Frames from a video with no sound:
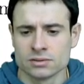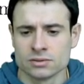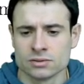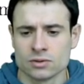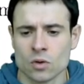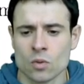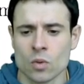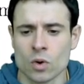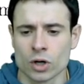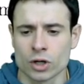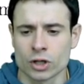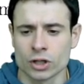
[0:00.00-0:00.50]

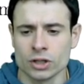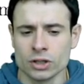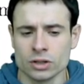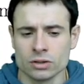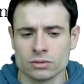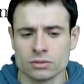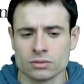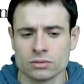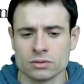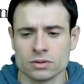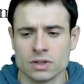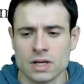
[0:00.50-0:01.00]
worker
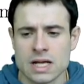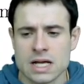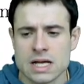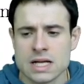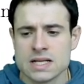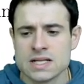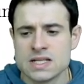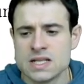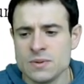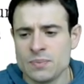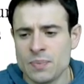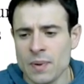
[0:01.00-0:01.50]

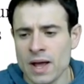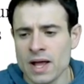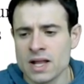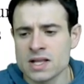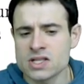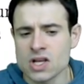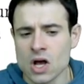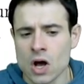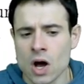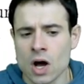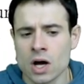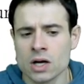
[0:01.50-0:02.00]
depends
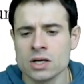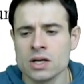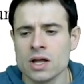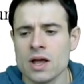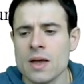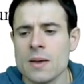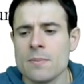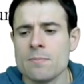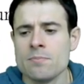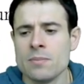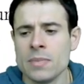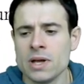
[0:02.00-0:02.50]
on
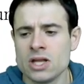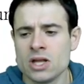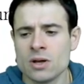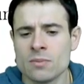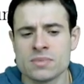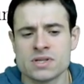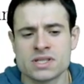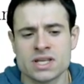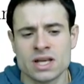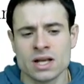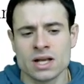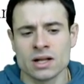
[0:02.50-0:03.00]
medium
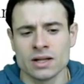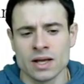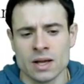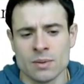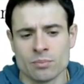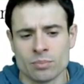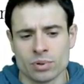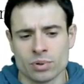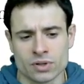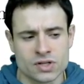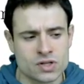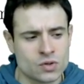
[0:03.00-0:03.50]
skilled
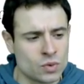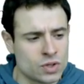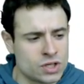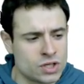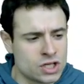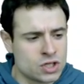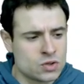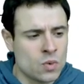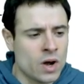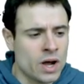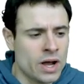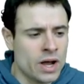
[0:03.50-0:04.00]
inputs, which
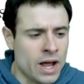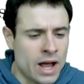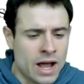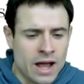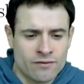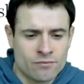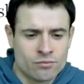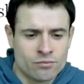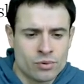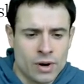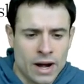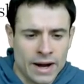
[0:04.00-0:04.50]
is why I
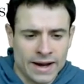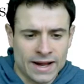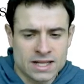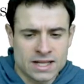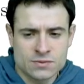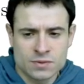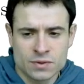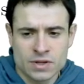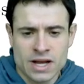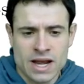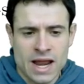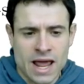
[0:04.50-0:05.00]
have brackets
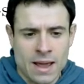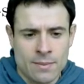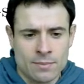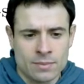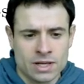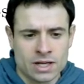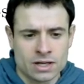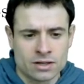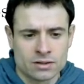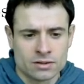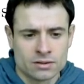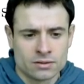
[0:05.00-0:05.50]
with an M
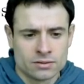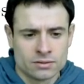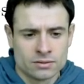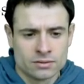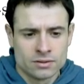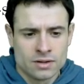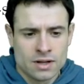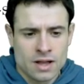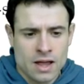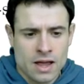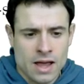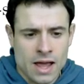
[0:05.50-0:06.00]
here.
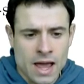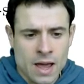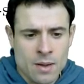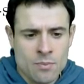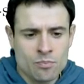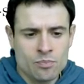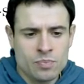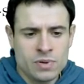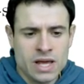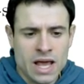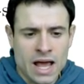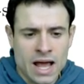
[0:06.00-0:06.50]

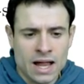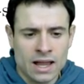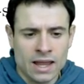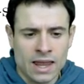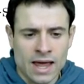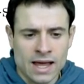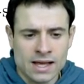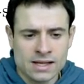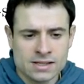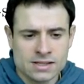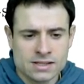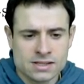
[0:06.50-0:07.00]

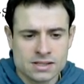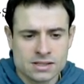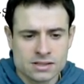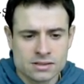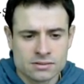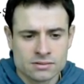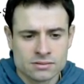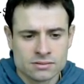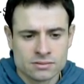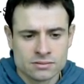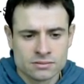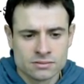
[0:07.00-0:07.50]
MPLS,
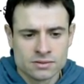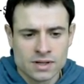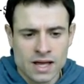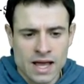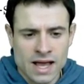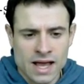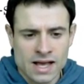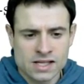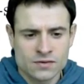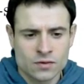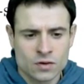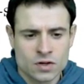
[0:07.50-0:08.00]

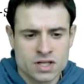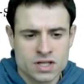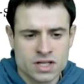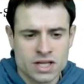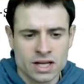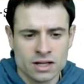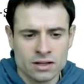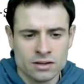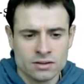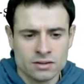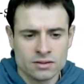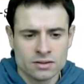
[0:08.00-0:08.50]
S for
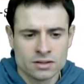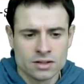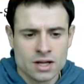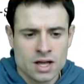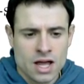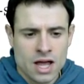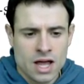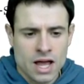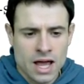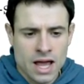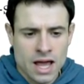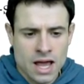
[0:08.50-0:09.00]
skilled,
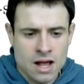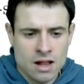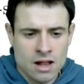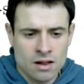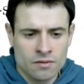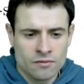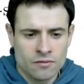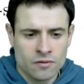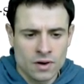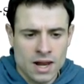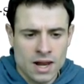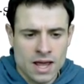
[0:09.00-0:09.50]
L
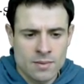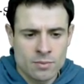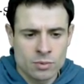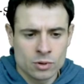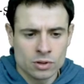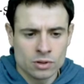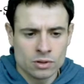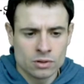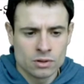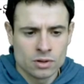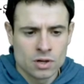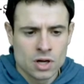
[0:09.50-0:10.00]
for labor.
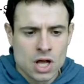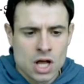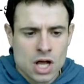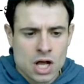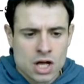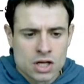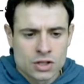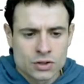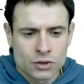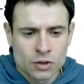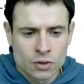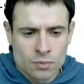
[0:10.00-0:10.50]

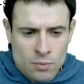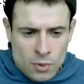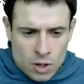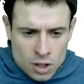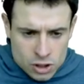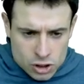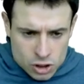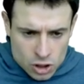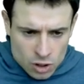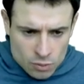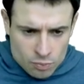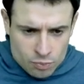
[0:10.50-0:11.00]
So the
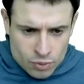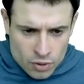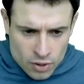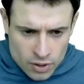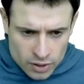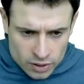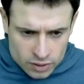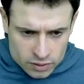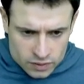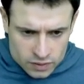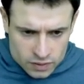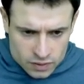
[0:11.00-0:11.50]
marginal
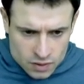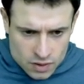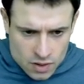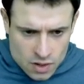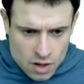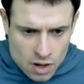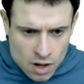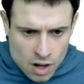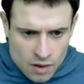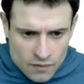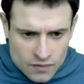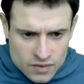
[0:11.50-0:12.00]
product
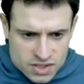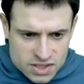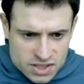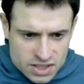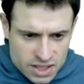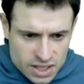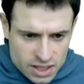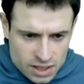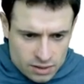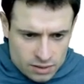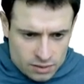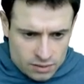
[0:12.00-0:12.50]
of a
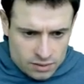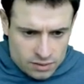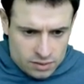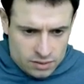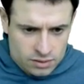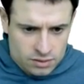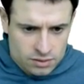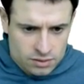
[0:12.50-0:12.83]
skilled